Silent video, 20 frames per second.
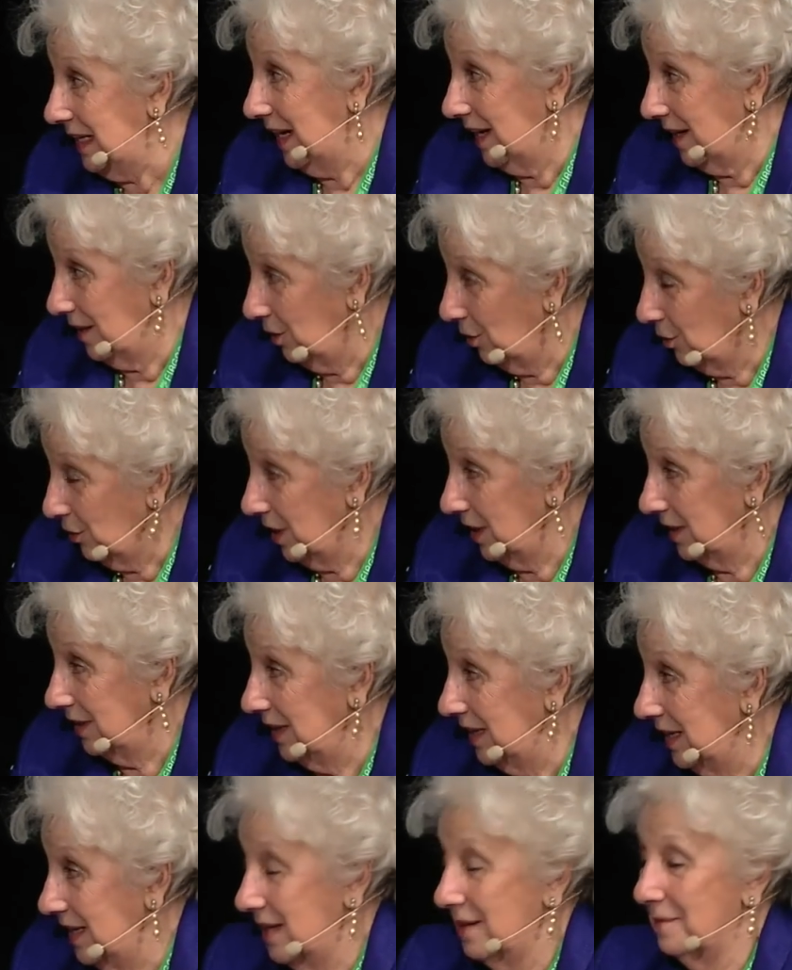But
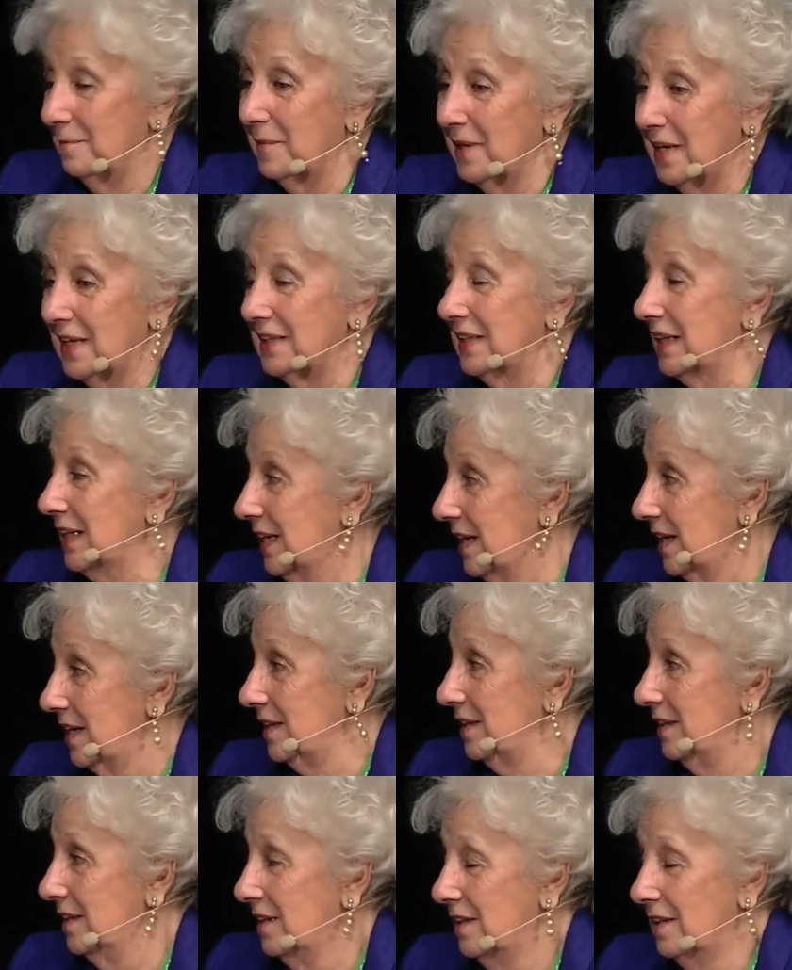maybe, as it happens in
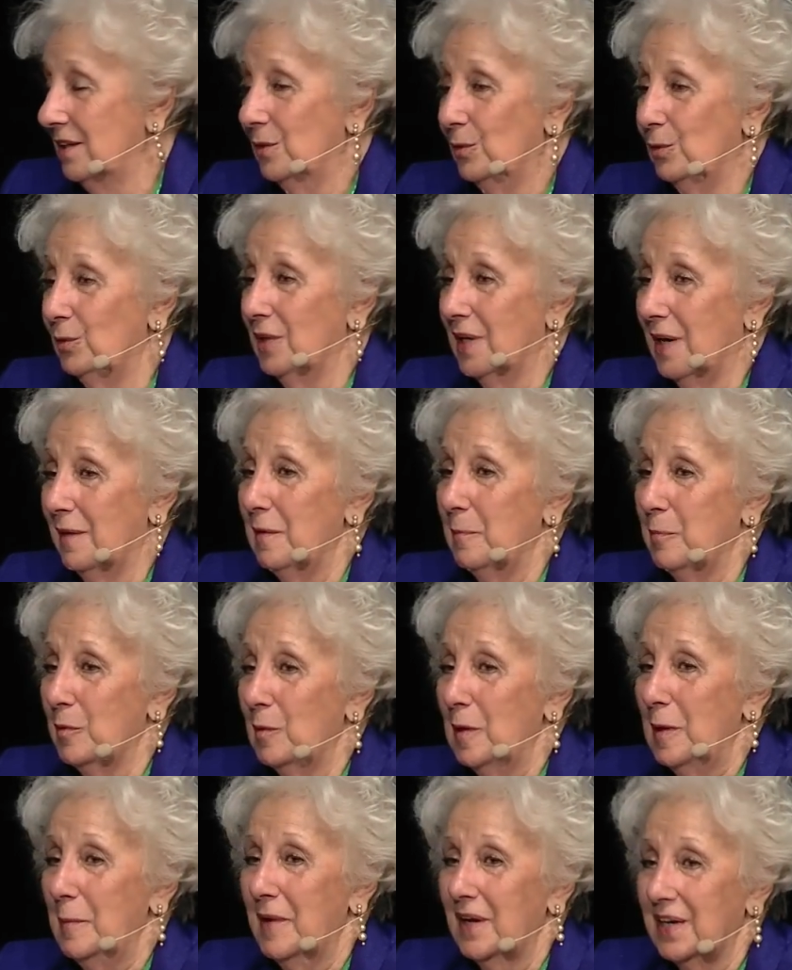Argentina
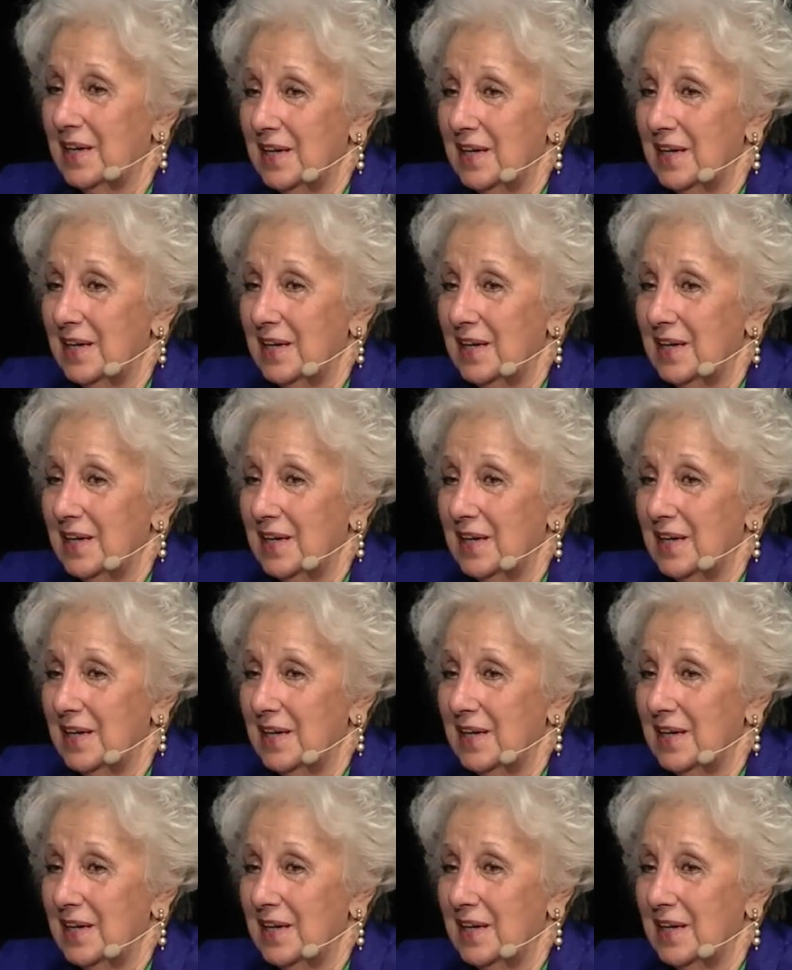nowadays,